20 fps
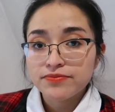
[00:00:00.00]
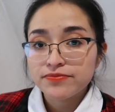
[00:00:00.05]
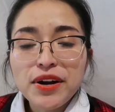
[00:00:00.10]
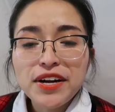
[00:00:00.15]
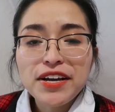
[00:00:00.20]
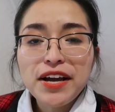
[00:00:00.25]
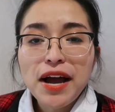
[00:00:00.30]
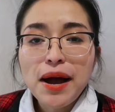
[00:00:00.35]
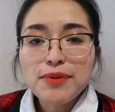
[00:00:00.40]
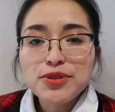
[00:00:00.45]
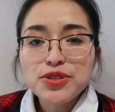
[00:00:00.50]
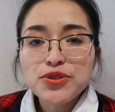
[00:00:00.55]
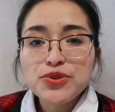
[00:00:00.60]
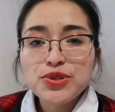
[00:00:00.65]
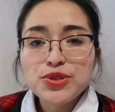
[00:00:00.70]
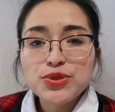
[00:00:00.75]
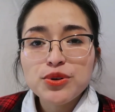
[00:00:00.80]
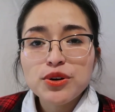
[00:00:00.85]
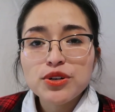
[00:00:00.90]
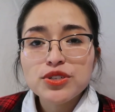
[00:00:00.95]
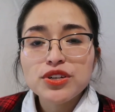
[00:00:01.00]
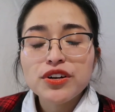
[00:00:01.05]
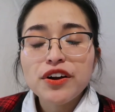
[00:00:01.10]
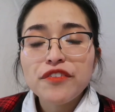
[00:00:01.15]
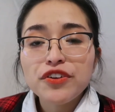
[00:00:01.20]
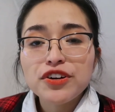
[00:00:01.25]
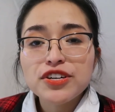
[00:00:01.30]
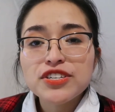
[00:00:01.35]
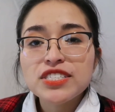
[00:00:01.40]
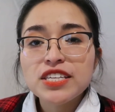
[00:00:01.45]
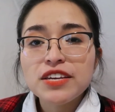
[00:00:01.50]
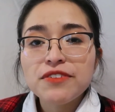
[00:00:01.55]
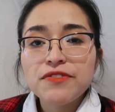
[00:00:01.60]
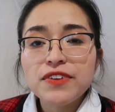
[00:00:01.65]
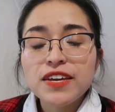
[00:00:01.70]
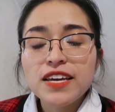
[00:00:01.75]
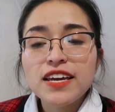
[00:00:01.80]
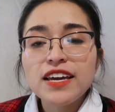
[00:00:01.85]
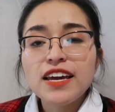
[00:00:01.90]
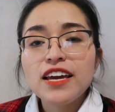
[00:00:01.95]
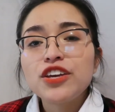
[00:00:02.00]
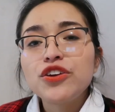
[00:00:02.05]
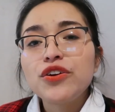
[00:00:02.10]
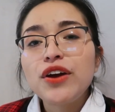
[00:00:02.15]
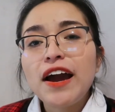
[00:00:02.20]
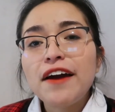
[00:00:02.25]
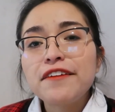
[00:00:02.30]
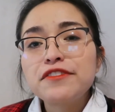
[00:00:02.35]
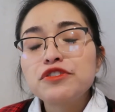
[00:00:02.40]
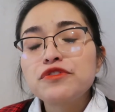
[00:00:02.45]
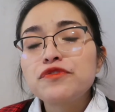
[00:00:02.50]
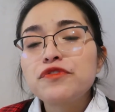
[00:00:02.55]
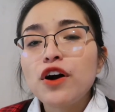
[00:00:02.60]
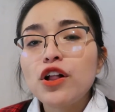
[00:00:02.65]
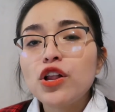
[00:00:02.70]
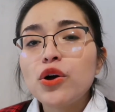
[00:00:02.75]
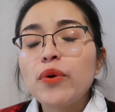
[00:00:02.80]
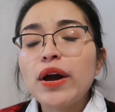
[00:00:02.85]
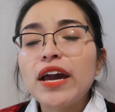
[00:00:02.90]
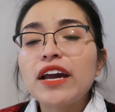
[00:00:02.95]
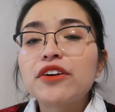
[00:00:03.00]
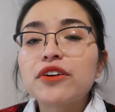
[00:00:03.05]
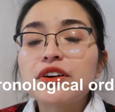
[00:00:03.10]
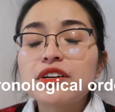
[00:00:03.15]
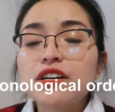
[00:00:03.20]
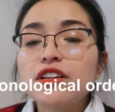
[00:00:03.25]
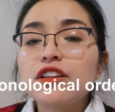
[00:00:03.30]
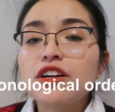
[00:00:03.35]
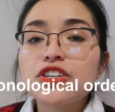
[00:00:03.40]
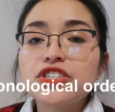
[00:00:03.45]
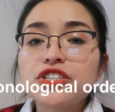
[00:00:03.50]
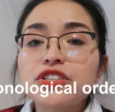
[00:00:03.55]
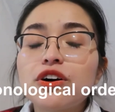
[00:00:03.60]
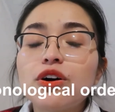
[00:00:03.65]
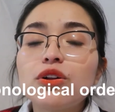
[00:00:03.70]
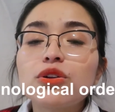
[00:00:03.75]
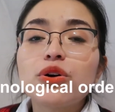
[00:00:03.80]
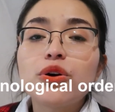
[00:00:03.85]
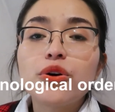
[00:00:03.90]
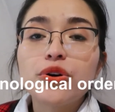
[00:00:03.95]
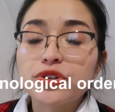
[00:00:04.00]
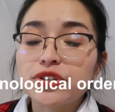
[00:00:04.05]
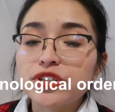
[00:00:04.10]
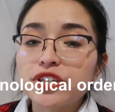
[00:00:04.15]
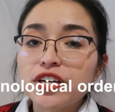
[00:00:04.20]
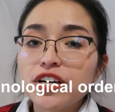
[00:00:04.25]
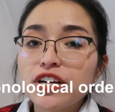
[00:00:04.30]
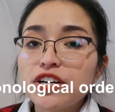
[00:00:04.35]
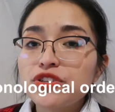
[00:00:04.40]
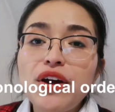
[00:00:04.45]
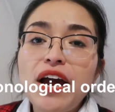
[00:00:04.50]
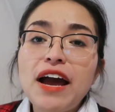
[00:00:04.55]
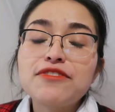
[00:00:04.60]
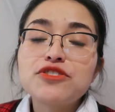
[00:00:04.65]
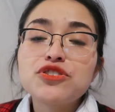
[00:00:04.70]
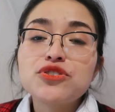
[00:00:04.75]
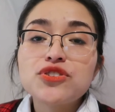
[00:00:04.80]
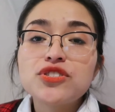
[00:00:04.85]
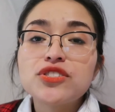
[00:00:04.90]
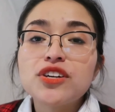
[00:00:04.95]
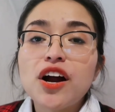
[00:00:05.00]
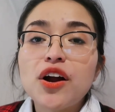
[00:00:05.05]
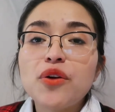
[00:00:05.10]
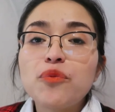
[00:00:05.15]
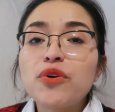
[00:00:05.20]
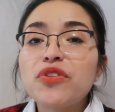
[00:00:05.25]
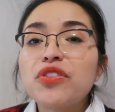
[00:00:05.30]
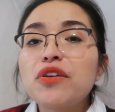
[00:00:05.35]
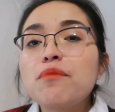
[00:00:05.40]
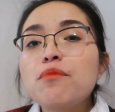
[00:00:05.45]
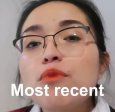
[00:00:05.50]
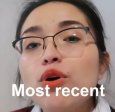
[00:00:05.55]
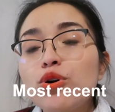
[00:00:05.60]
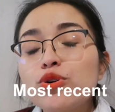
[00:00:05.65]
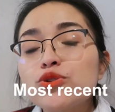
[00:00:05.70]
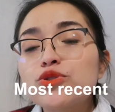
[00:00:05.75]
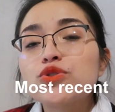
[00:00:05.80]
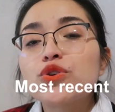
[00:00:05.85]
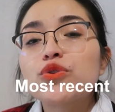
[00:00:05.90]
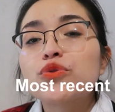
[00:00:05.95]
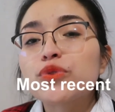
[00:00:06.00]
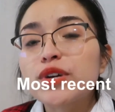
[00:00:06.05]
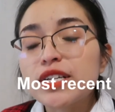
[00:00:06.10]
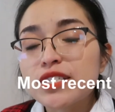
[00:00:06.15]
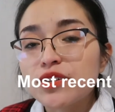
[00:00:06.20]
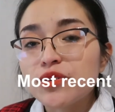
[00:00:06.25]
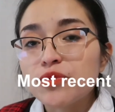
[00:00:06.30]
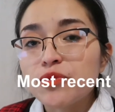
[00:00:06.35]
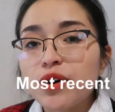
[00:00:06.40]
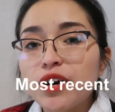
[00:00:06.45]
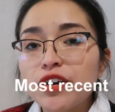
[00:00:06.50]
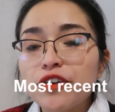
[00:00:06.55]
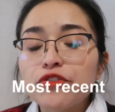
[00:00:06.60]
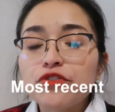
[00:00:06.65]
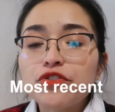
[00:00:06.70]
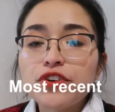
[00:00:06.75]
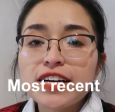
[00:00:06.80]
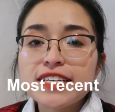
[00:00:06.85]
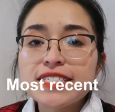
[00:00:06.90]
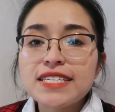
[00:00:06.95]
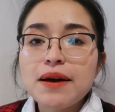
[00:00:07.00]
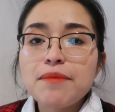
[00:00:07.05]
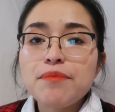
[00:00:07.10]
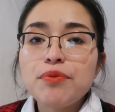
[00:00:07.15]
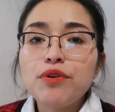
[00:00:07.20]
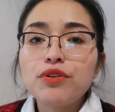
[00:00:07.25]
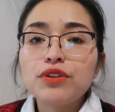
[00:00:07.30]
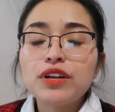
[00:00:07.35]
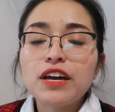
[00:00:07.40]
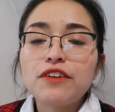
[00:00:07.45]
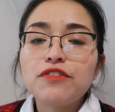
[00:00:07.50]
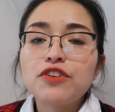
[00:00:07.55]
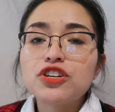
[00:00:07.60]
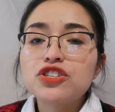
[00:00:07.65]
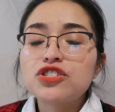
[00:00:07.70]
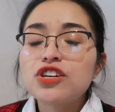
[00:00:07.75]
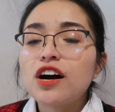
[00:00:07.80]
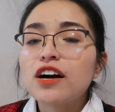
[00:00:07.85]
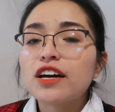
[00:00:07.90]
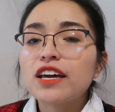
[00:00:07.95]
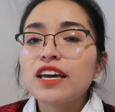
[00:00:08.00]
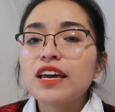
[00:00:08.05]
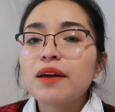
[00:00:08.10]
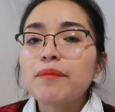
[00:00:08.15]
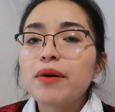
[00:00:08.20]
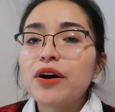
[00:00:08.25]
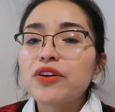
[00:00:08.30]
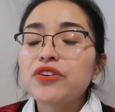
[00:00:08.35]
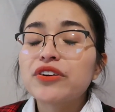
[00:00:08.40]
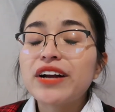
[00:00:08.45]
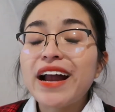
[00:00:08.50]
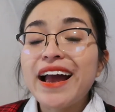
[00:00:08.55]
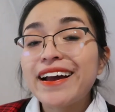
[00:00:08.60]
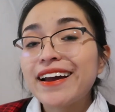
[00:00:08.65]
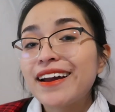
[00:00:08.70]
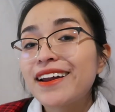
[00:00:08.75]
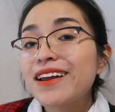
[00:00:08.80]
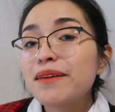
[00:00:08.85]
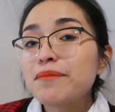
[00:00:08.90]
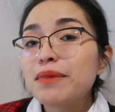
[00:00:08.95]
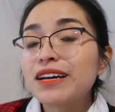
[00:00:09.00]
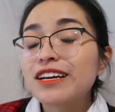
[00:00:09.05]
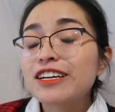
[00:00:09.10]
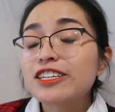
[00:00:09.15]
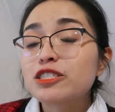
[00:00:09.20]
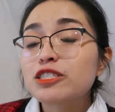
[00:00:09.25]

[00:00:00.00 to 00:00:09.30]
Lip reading: When it comes to the structure of your CV, you have to follow a chronological order. You have to start with the most recent one. For example, if you're talking about your academic